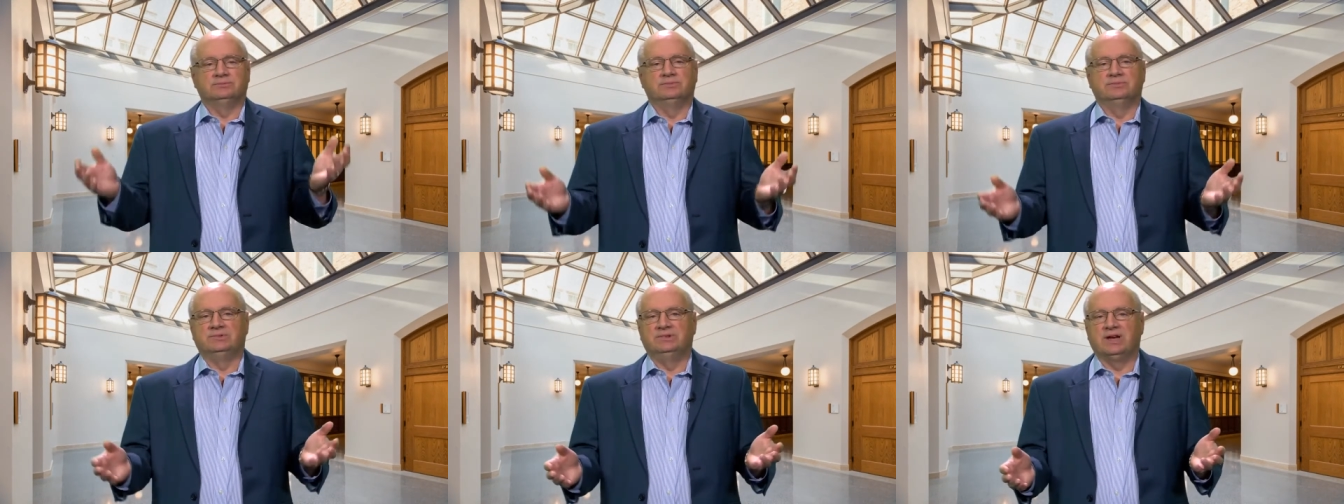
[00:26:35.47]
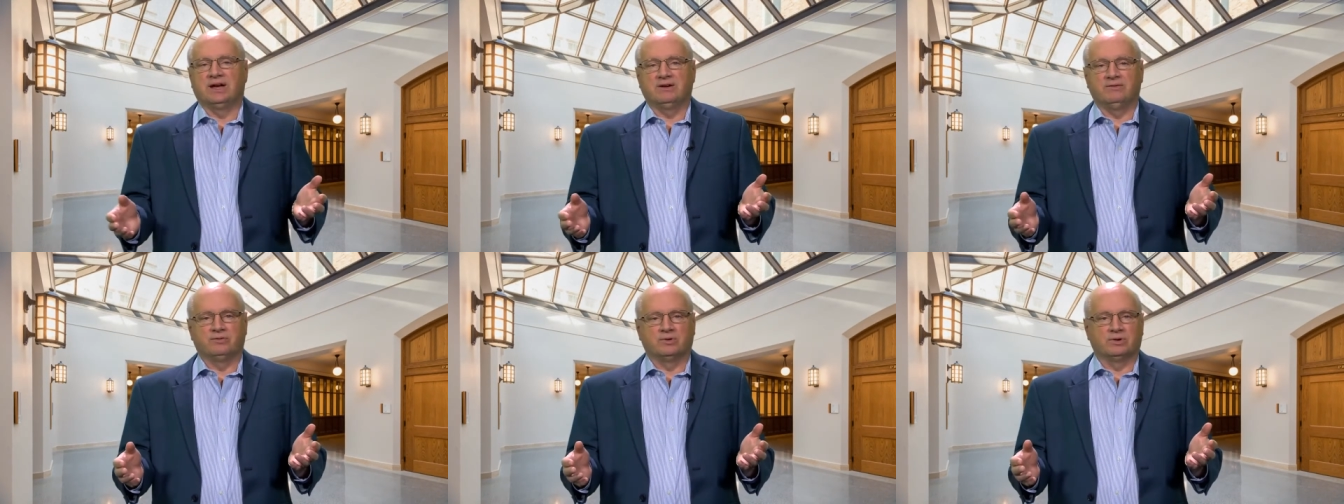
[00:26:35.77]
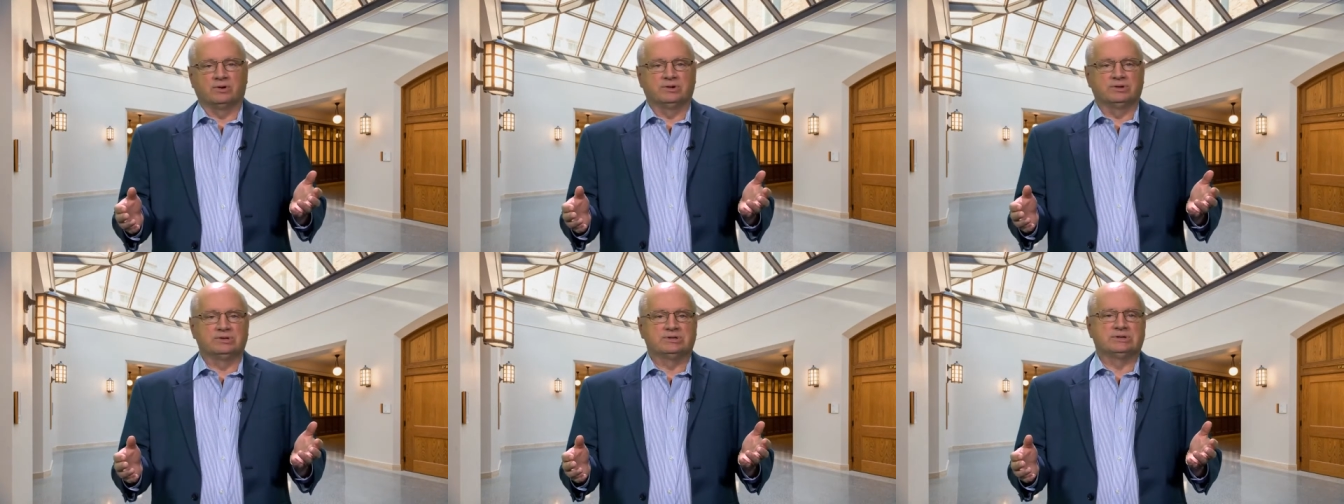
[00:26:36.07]

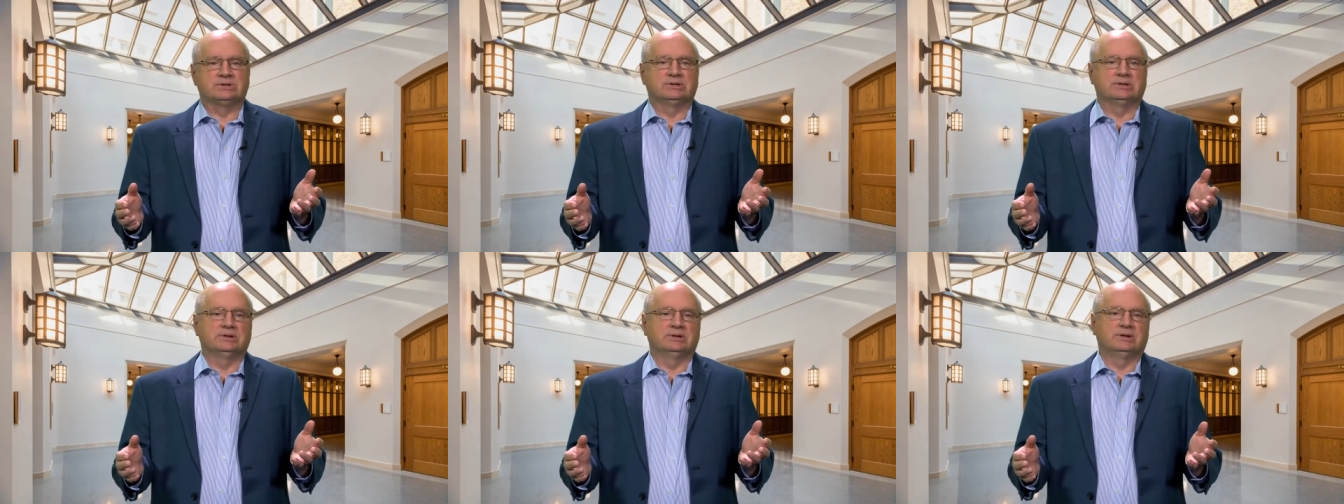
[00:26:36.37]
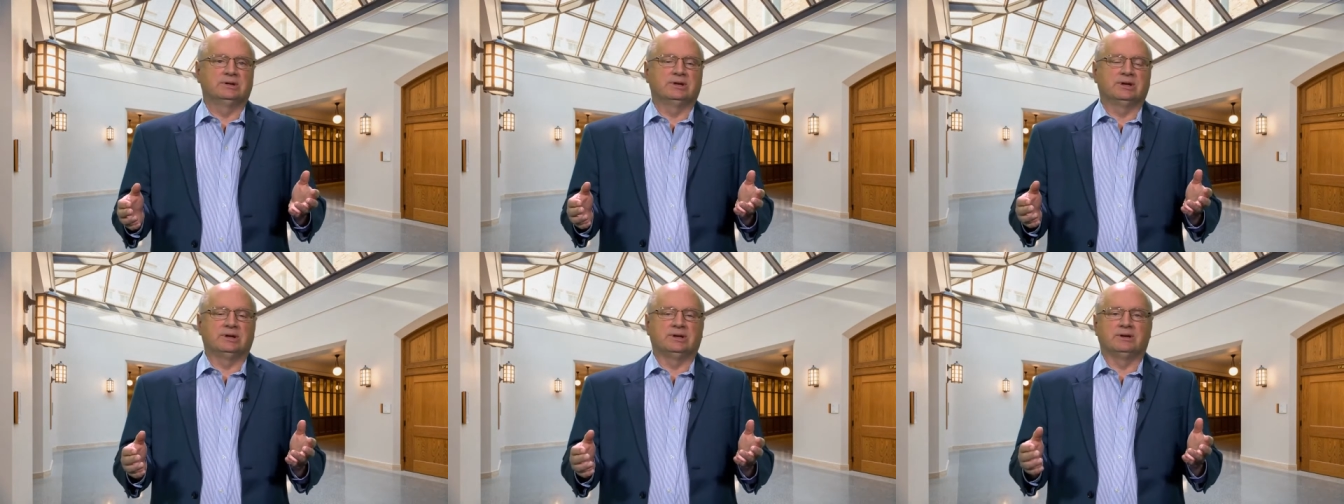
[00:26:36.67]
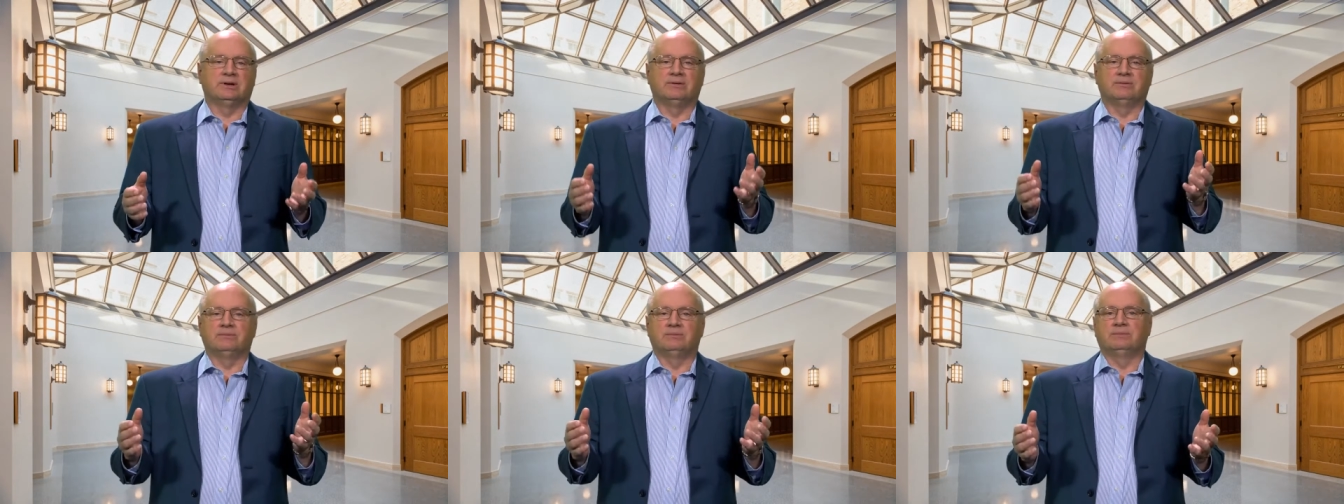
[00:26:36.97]
diverse,
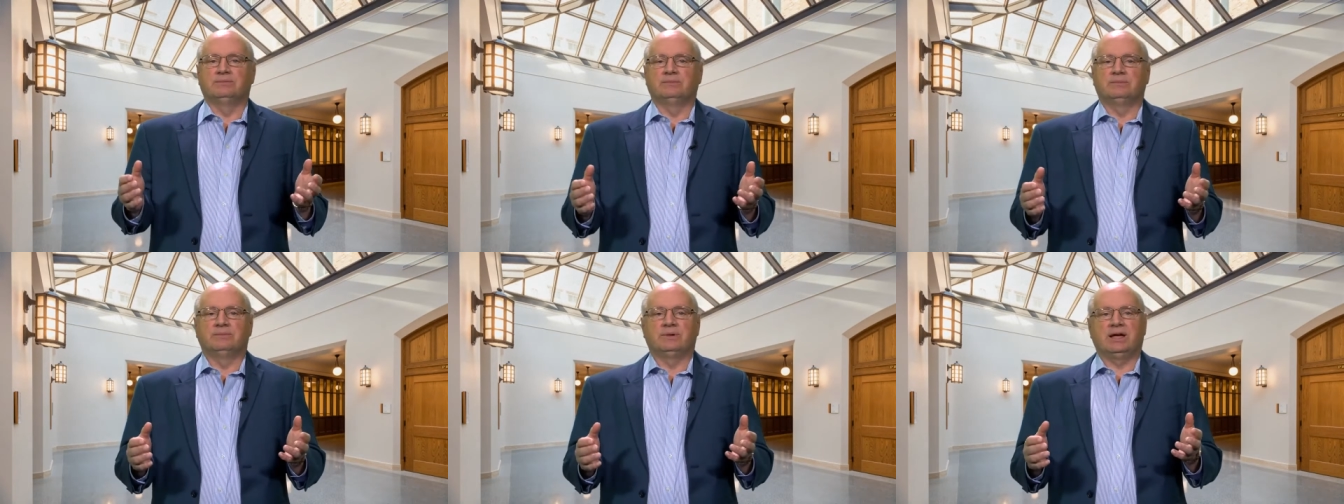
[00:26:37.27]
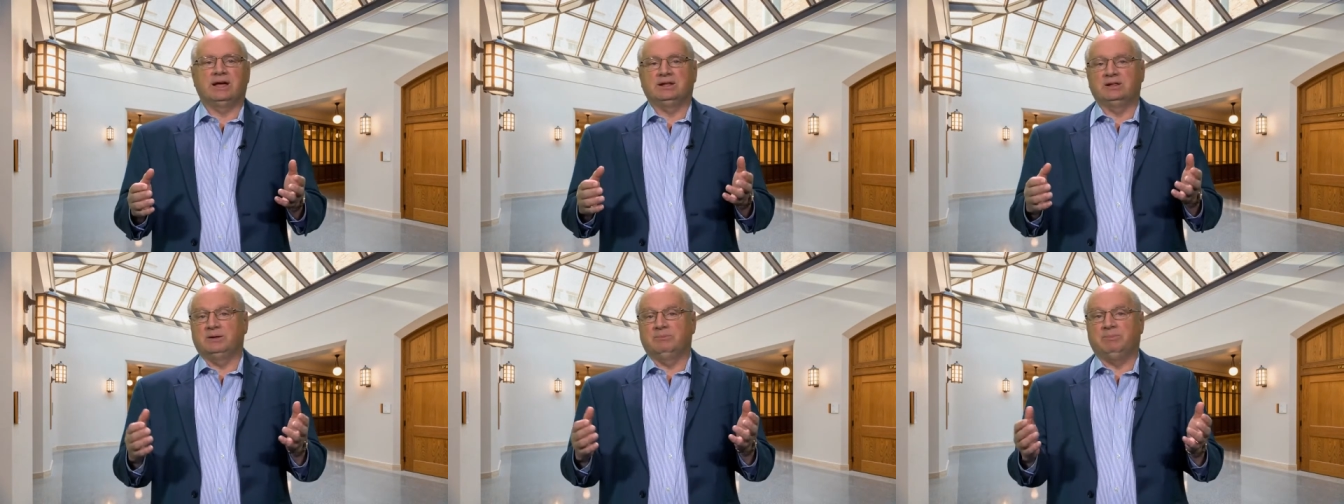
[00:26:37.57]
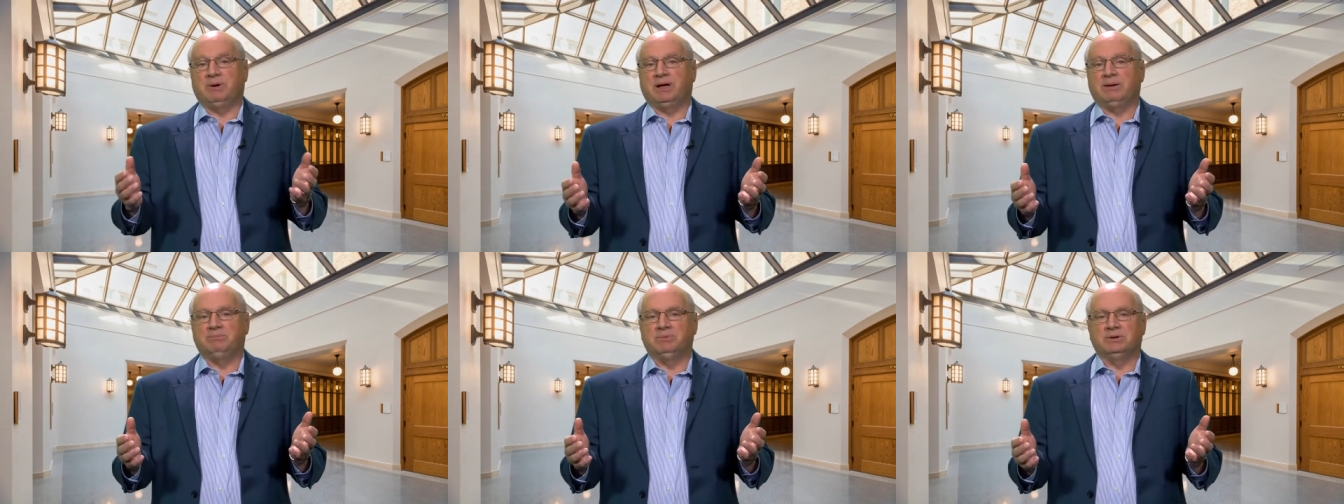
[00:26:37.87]
uh, highly
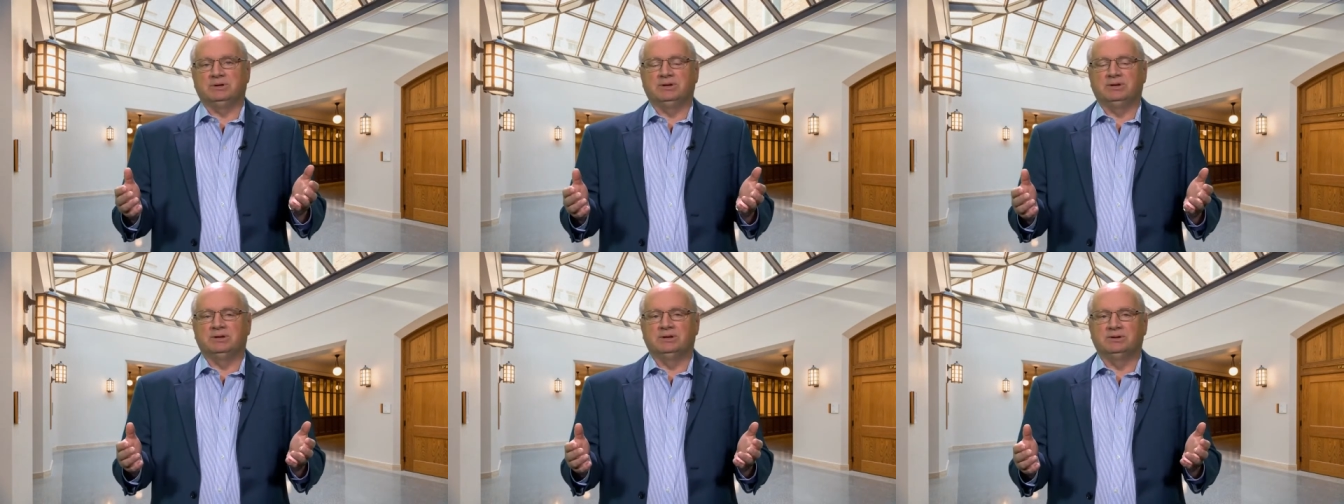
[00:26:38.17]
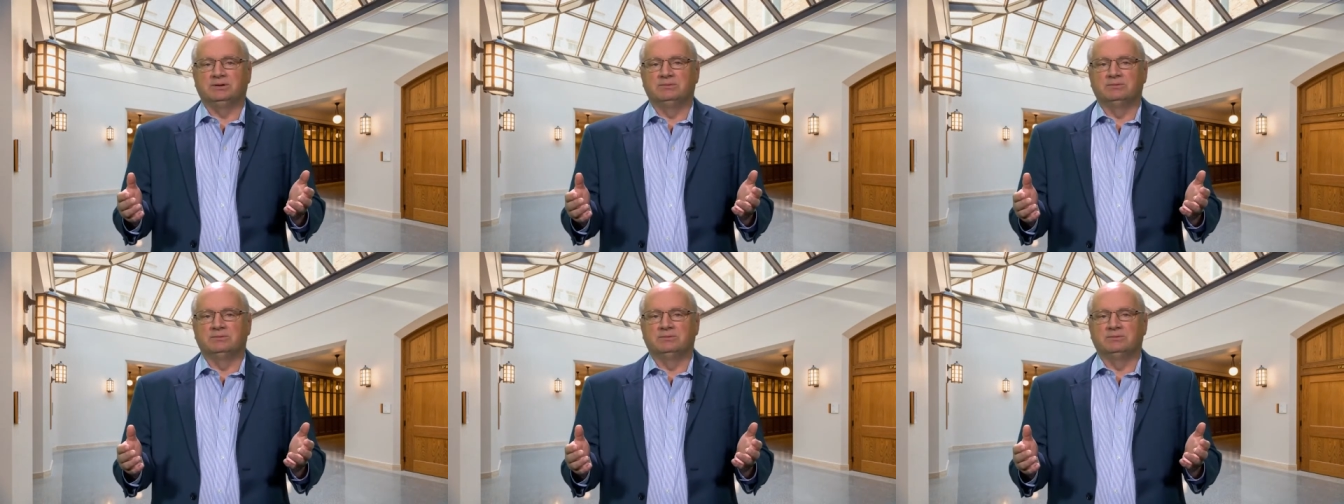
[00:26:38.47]
populated